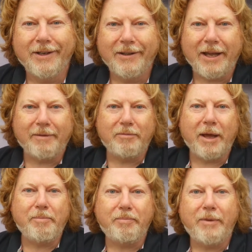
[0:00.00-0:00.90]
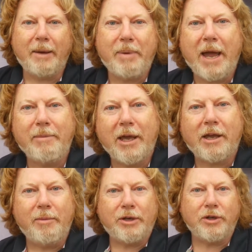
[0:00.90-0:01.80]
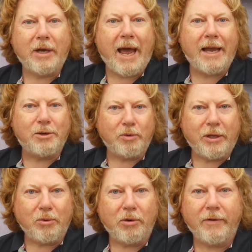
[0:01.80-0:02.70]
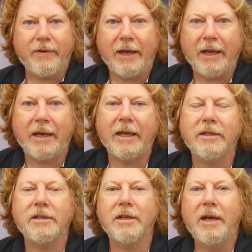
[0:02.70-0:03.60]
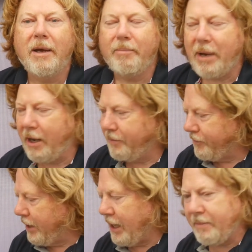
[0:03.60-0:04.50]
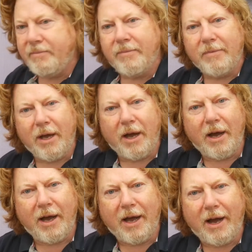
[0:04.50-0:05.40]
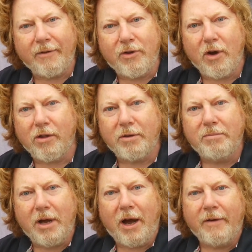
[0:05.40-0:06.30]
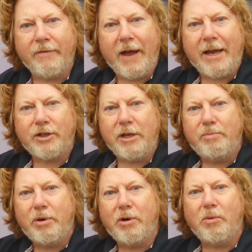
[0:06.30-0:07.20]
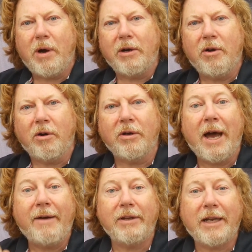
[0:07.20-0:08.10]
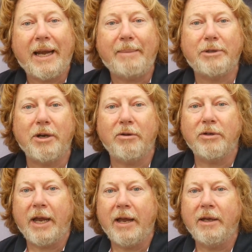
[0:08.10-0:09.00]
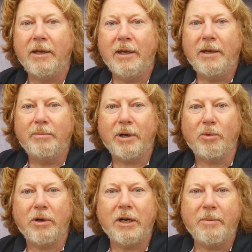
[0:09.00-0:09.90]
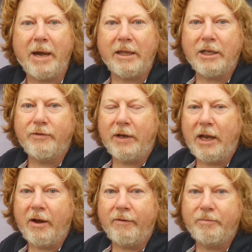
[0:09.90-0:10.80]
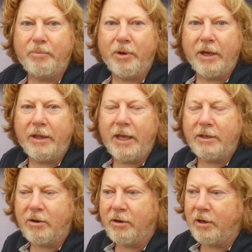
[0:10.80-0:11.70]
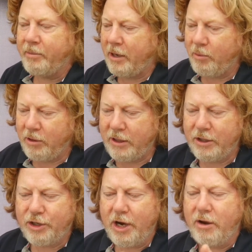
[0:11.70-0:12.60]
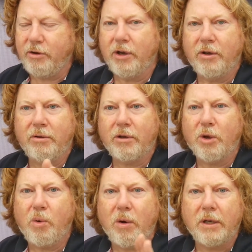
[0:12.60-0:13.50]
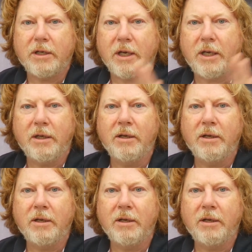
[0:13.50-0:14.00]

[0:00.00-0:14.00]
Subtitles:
they pay me a commission, as with all affiliate links. But I've got them. I've actually put one on. I haven't clamped it on yet, but I wanted to make this video of putting these on. But I wanted to show you the quality